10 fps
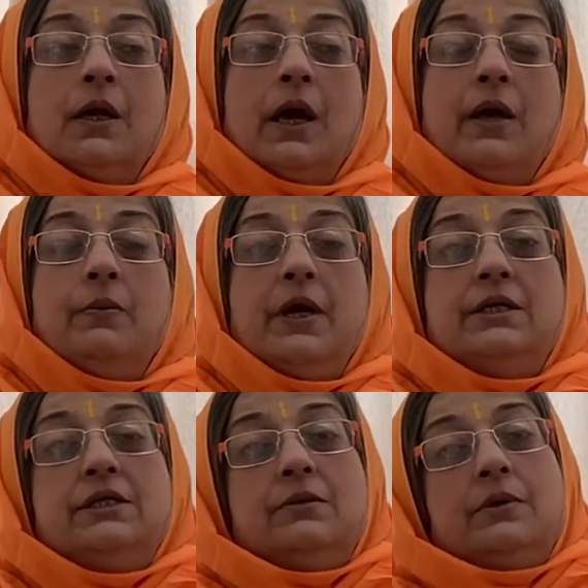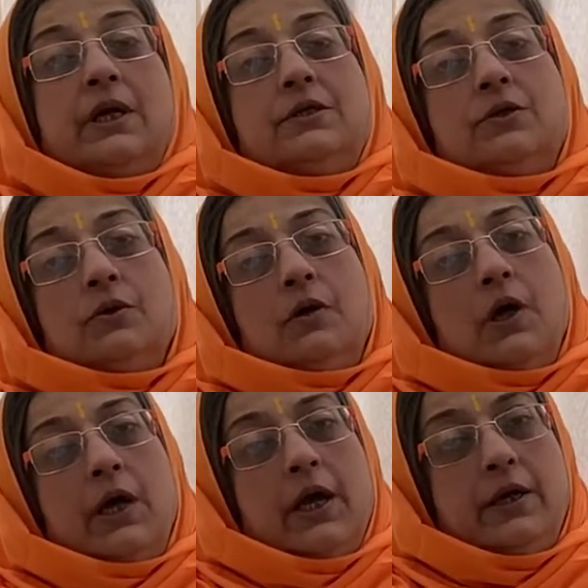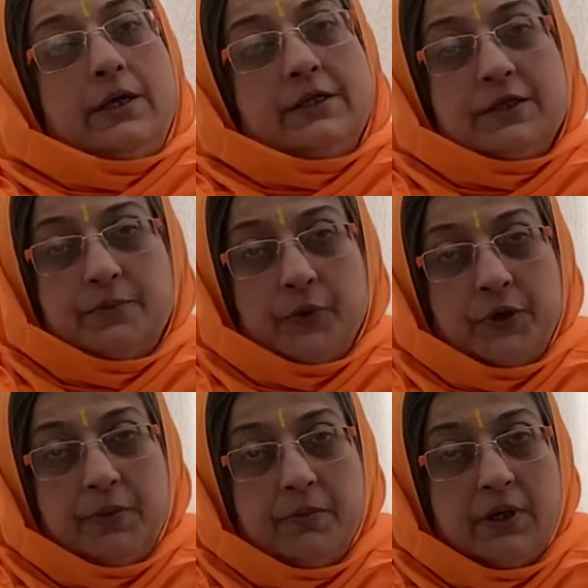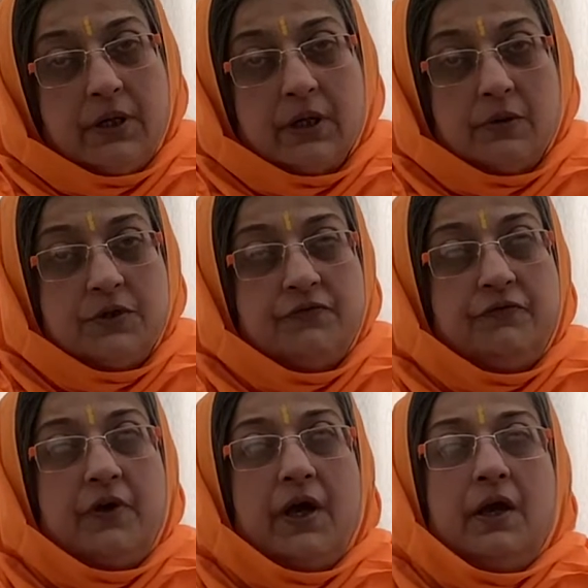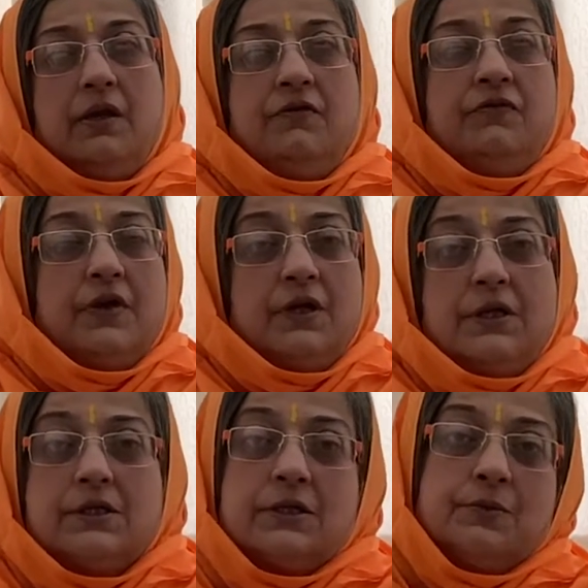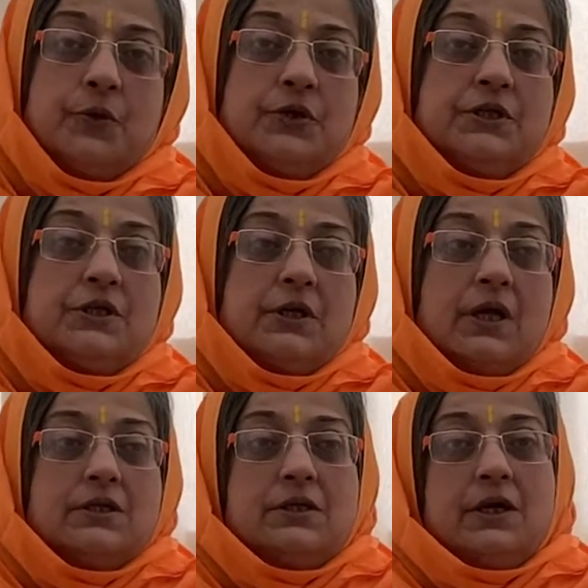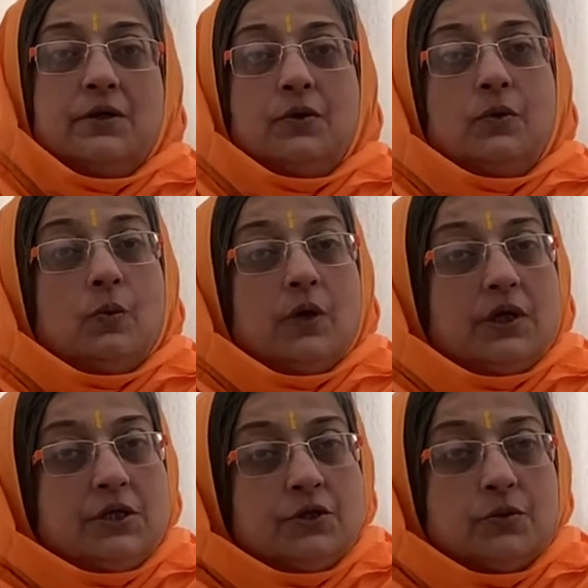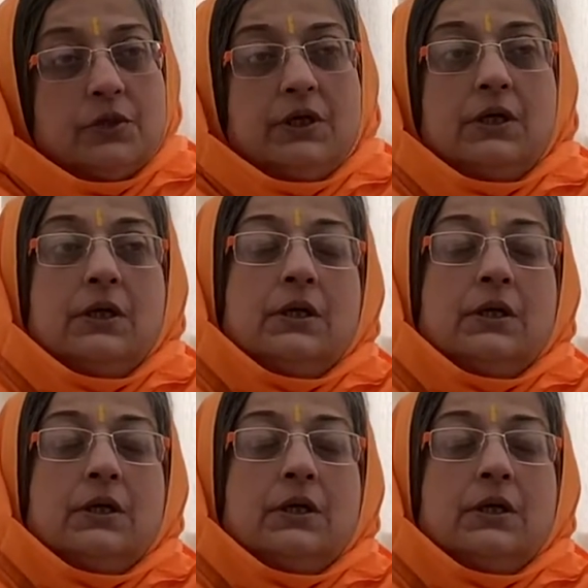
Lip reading: I went and when I saw again disappointment, I was very, very disappointed and I said, I don't know what he's doing.